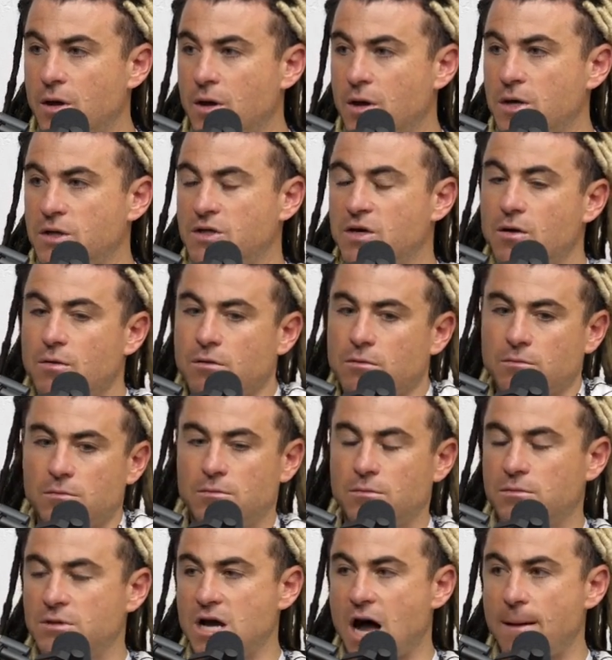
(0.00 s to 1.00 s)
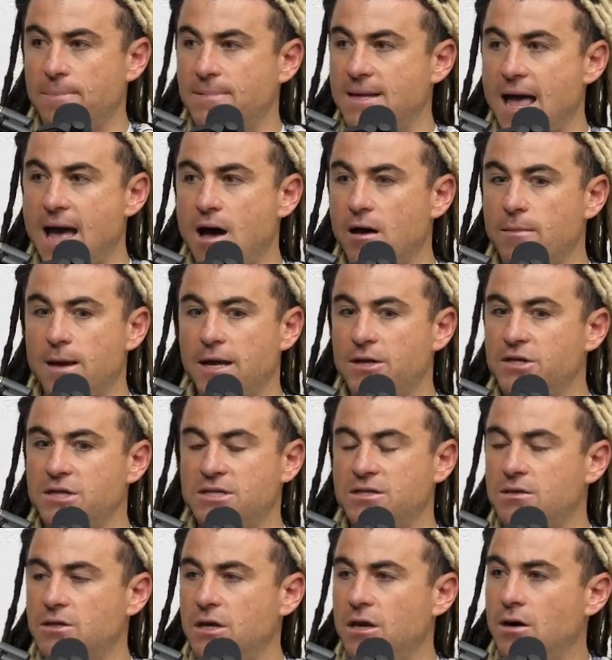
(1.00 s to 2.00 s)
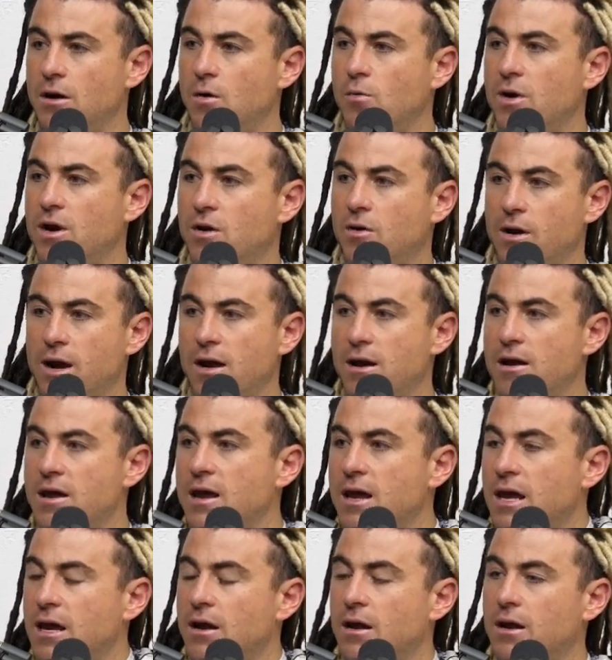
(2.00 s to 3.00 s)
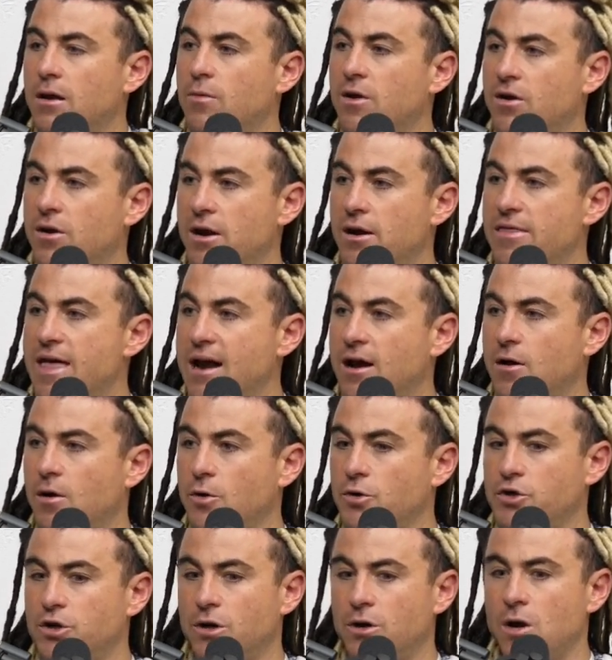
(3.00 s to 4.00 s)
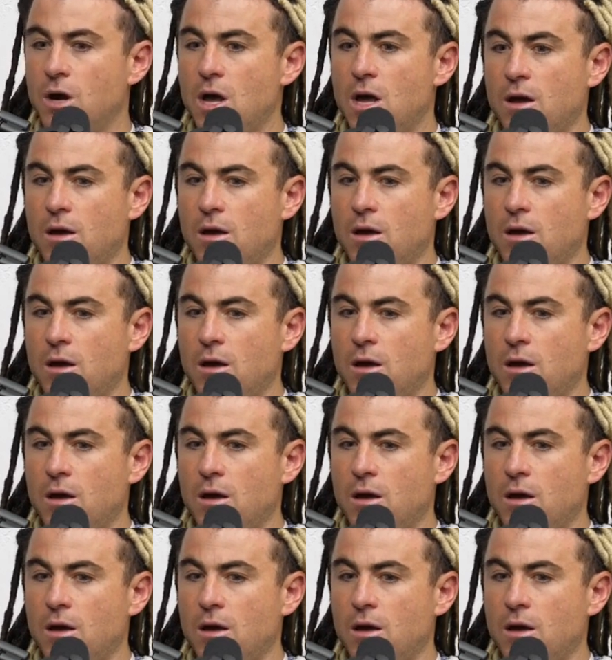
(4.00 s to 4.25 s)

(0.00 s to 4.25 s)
So top down, man, just, you know, we created that culture.